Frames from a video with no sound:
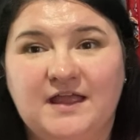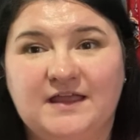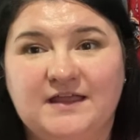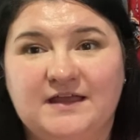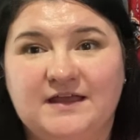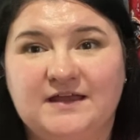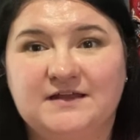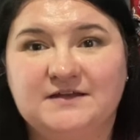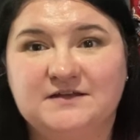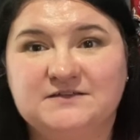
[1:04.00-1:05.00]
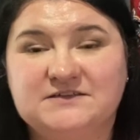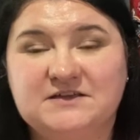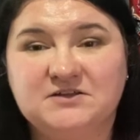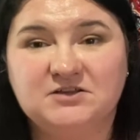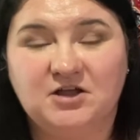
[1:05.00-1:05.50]
and
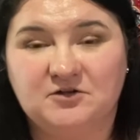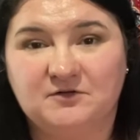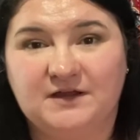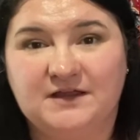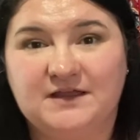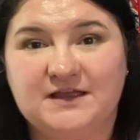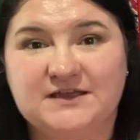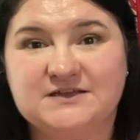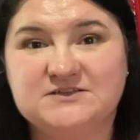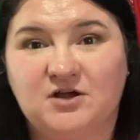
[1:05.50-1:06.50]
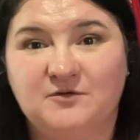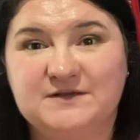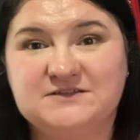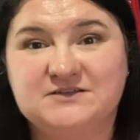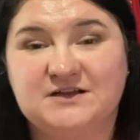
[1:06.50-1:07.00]
decluttering is
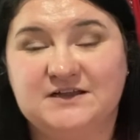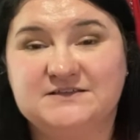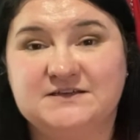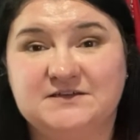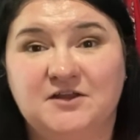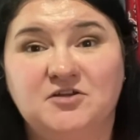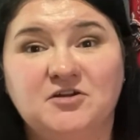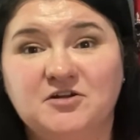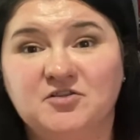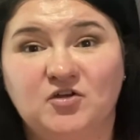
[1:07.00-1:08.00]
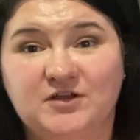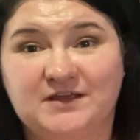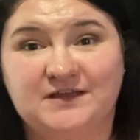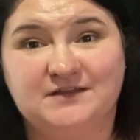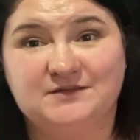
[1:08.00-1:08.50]
always a good idea. Now you're gonna
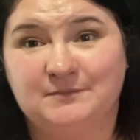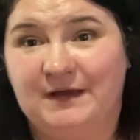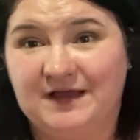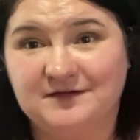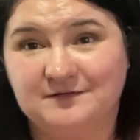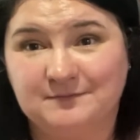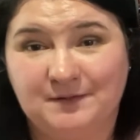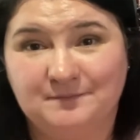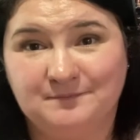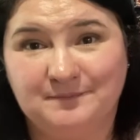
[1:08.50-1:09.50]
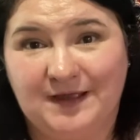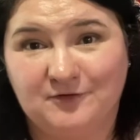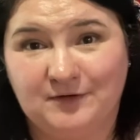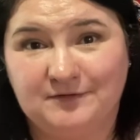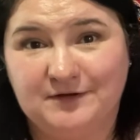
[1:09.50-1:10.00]
look in my
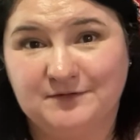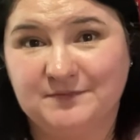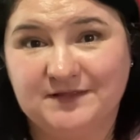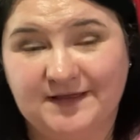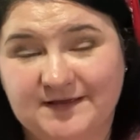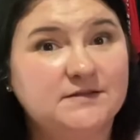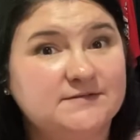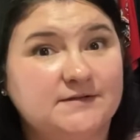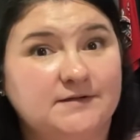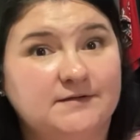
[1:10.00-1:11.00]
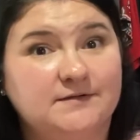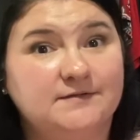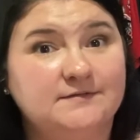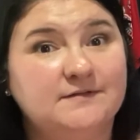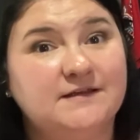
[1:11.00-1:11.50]
background here and be like, this
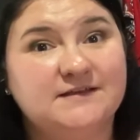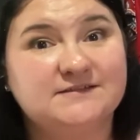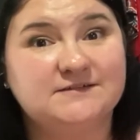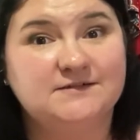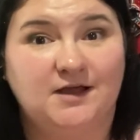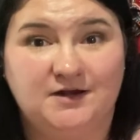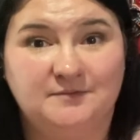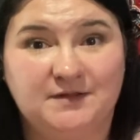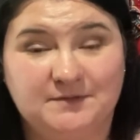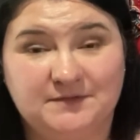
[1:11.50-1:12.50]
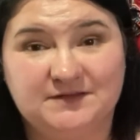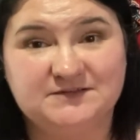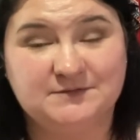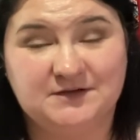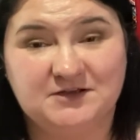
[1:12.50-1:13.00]
girl is not a
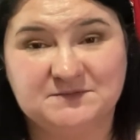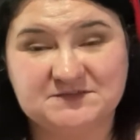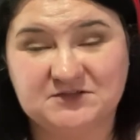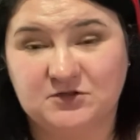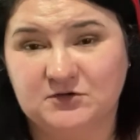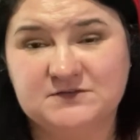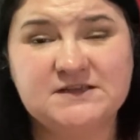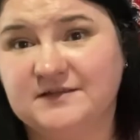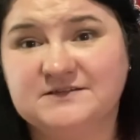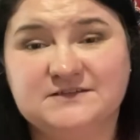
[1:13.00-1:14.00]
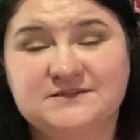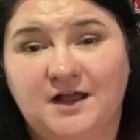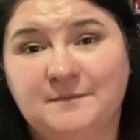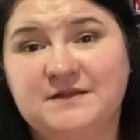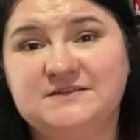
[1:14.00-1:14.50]
minimalist when it comes to clothes. This is
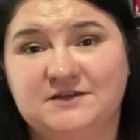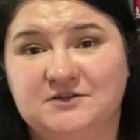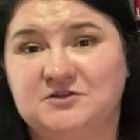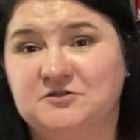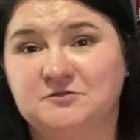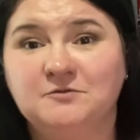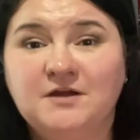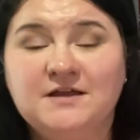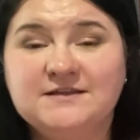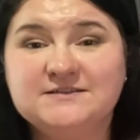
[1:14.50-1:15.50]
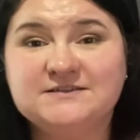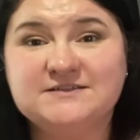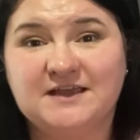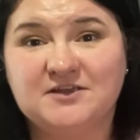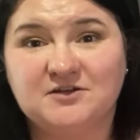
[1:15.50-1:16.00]
not me telling you to
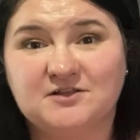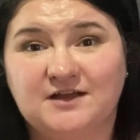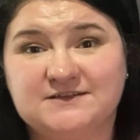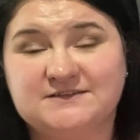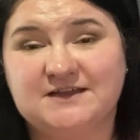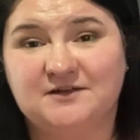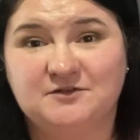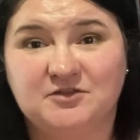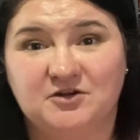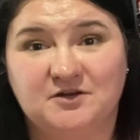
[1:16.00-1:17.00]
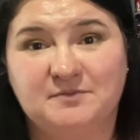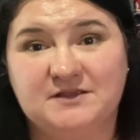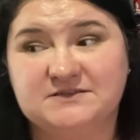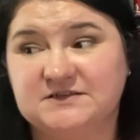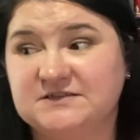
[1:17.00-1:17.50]
take your closet down to 30
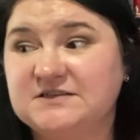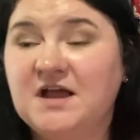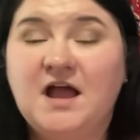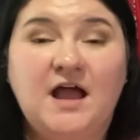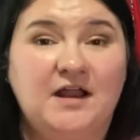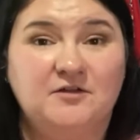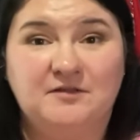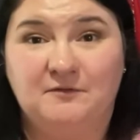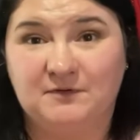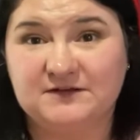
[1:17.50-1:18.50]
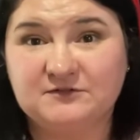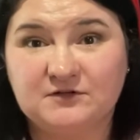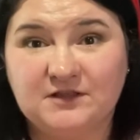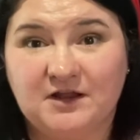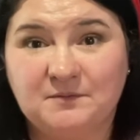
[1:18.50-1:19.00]
pieces. I know that works for
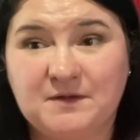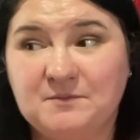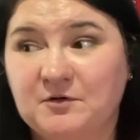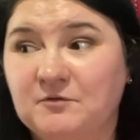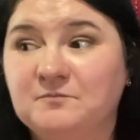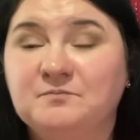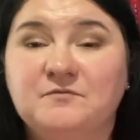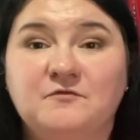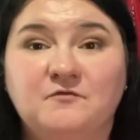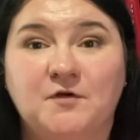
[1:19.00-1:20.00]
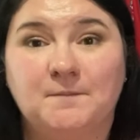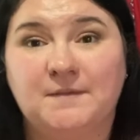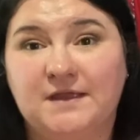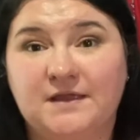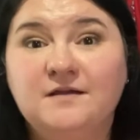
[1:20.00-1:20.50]
a lot of people. For
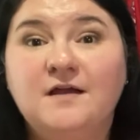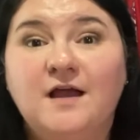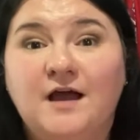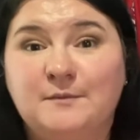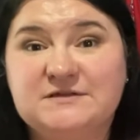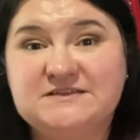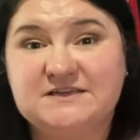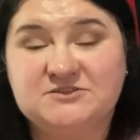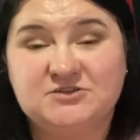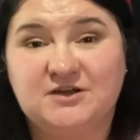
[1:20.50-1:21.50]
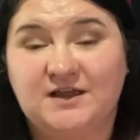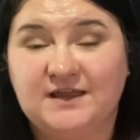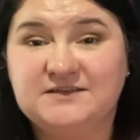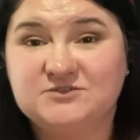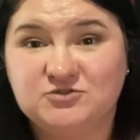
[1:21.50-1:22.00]
me, I'm a teacher. I
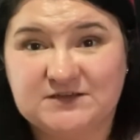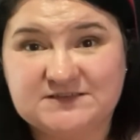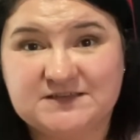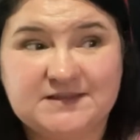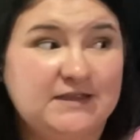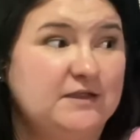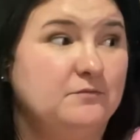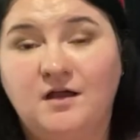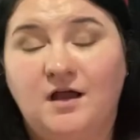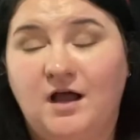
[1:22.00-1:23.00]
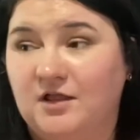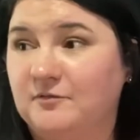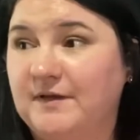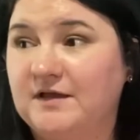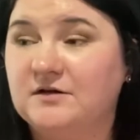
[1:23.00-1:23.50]
like to dress in theme,
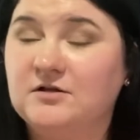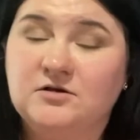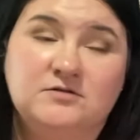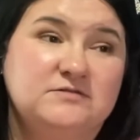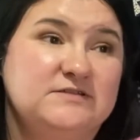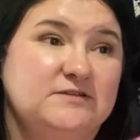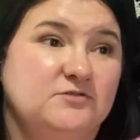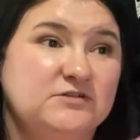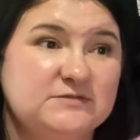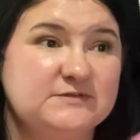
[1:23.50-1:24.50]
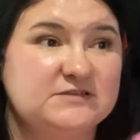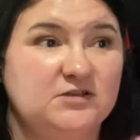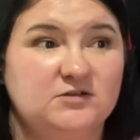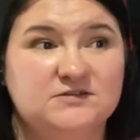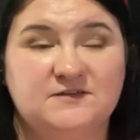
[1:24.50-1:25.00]
Halloween clothes and Christmas
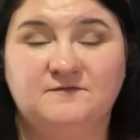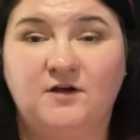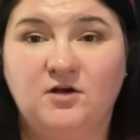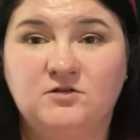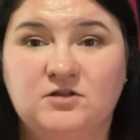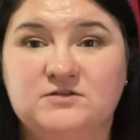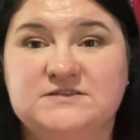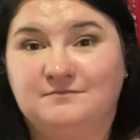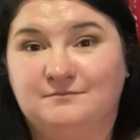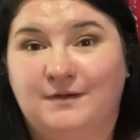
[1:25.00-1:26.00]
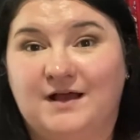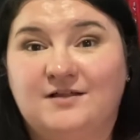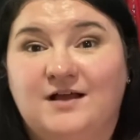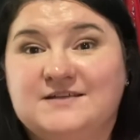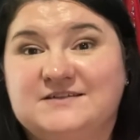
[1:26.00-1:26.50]
clothes and fall clothes. And my
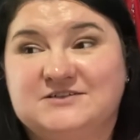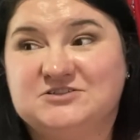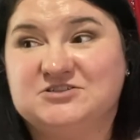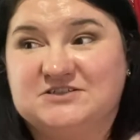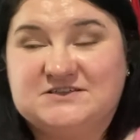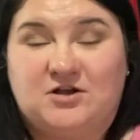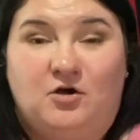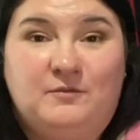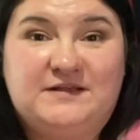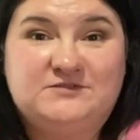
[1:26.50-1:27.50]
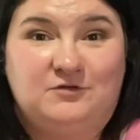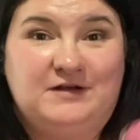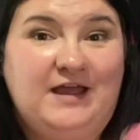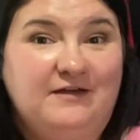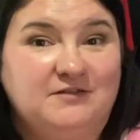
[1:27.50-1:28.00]
closet is just always
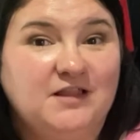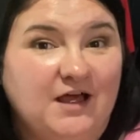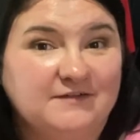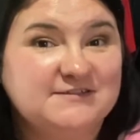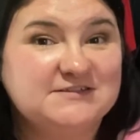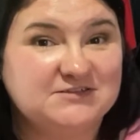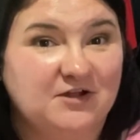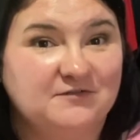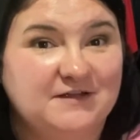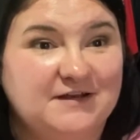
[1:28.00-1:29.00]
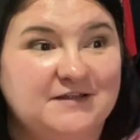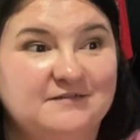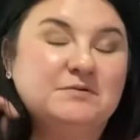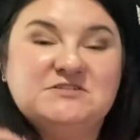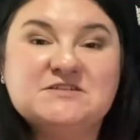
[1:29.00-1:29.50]
going to have a lot of stuff in
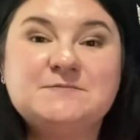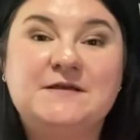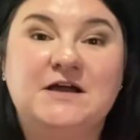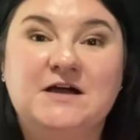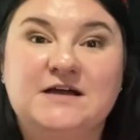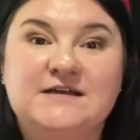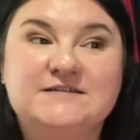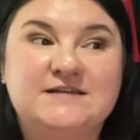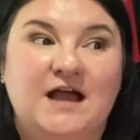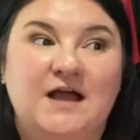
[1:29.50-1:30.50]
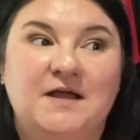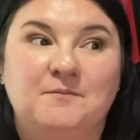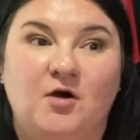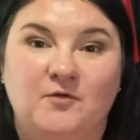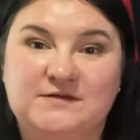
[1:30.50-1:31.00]
it. But just because
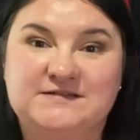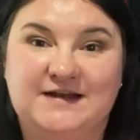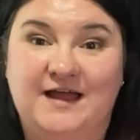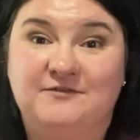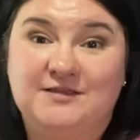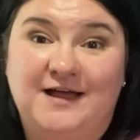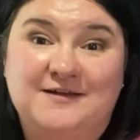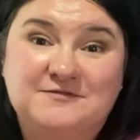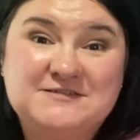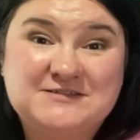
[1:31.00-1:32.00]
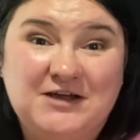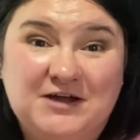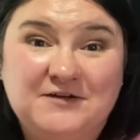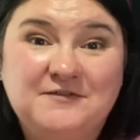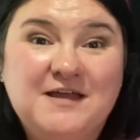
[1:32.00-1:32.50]
I'm always going to have a lot of
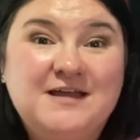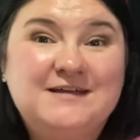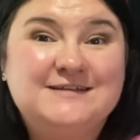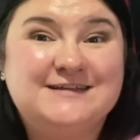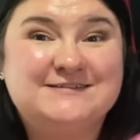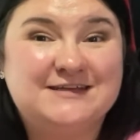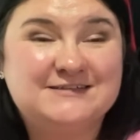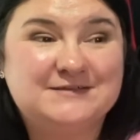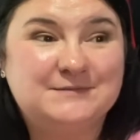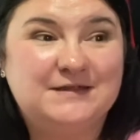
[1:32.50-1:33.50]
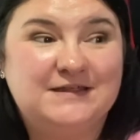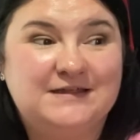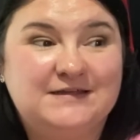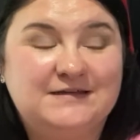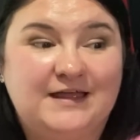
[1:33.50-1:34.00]
stuff, it doesn't
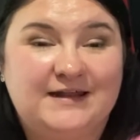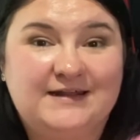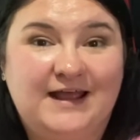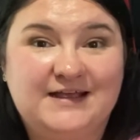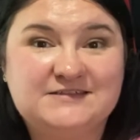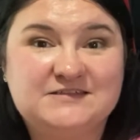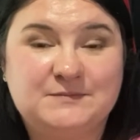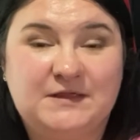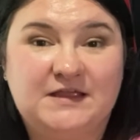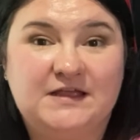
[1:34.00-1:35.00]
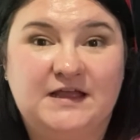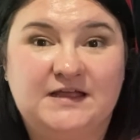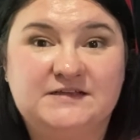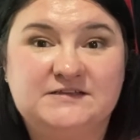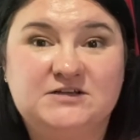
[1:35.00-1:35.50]
mean that it has to be
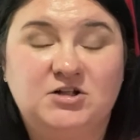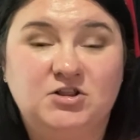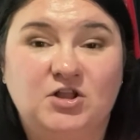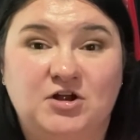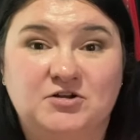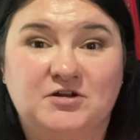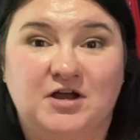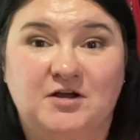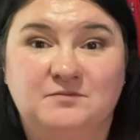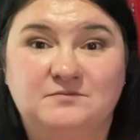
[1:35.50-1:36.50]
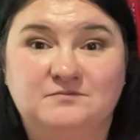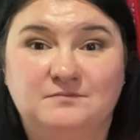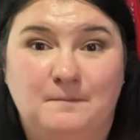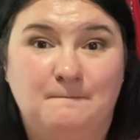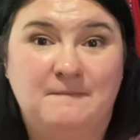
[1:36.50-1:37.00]
a cluttered up
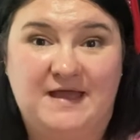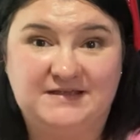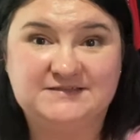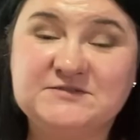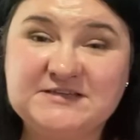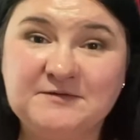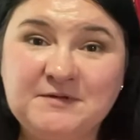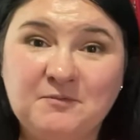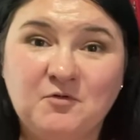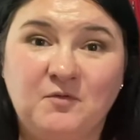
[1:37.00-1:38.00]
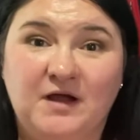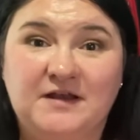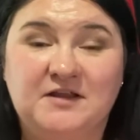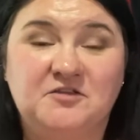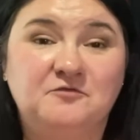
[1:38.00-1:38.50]
mess. So tip number
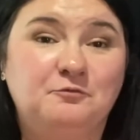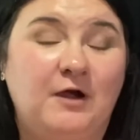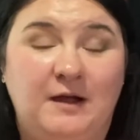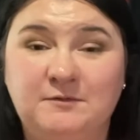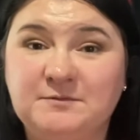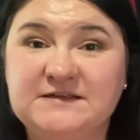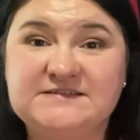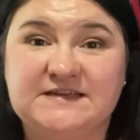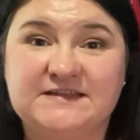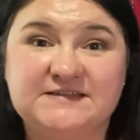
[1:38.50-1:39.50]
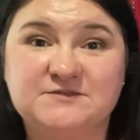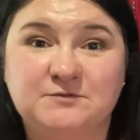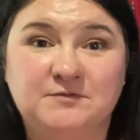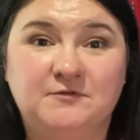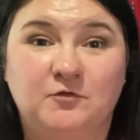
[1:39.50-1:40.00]
1, and you've probably seen this
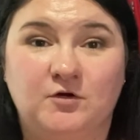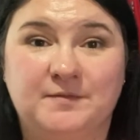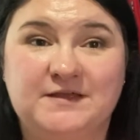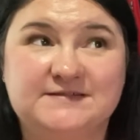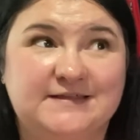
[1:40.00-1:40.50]
one before because I